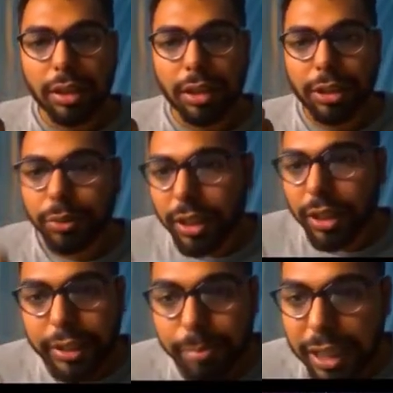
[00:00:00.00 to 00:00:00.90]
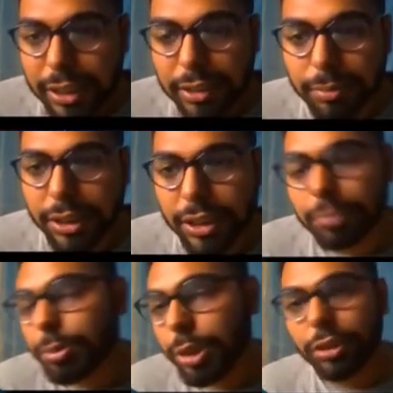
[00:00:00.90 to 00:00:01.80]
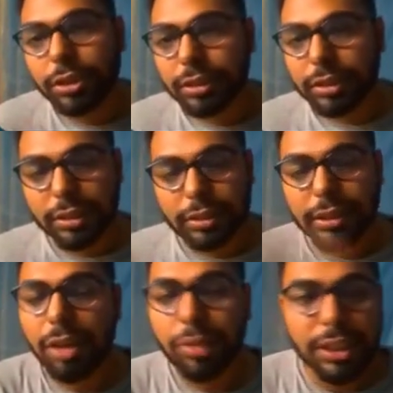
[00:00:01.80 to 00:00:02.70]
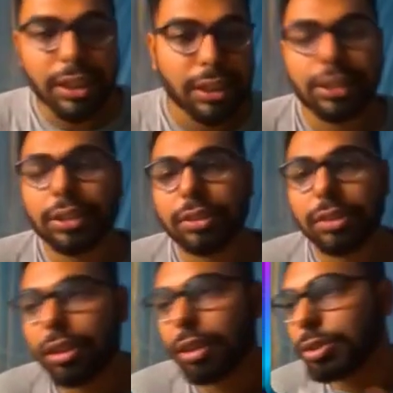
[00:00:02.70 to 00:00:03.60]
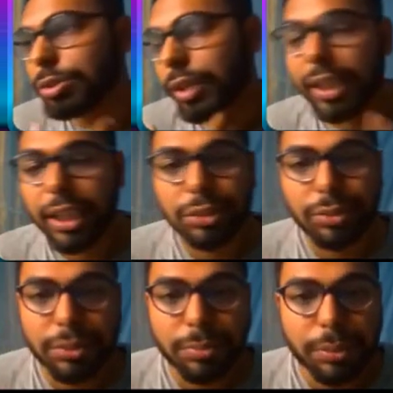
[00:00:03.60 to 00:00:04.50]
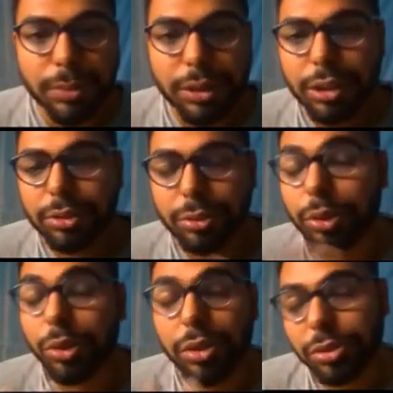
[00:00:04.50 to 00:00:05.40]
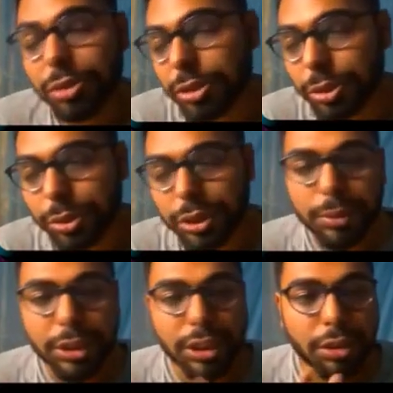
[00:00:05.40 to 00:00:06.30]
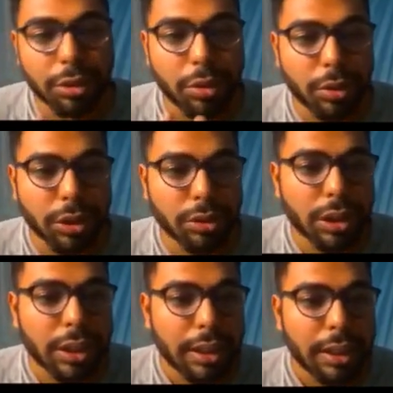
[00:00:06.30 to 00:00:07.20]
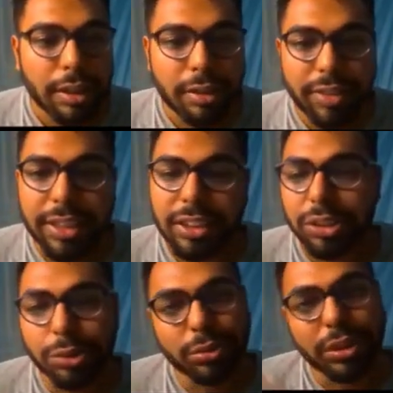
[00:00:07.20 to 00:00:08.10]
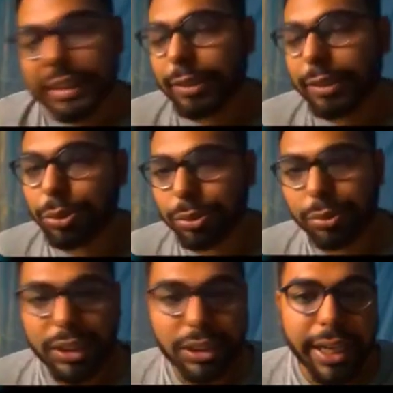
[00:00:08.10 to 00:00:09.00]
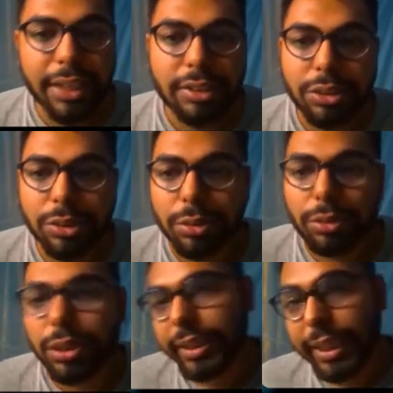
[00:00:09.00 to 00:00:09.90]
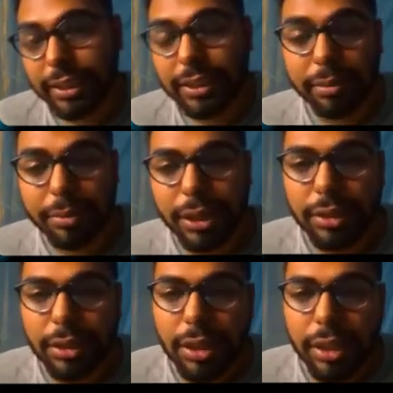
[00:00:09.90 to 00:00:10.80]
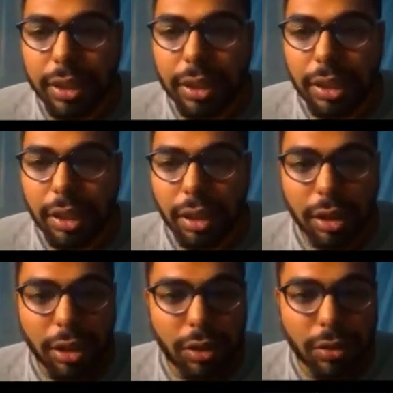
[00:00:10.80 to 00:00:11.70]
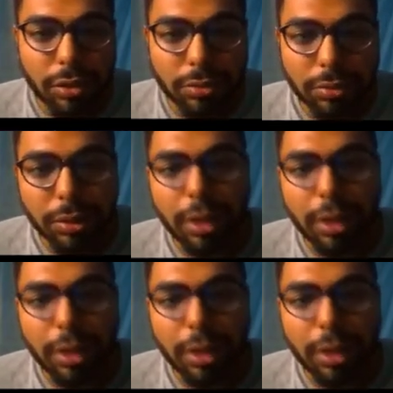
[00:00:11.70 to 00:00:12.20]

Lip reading: you want to reply something, because nowadays to engage with people, to grow your social media, to grow your face, you need to do it right. So that is something uh,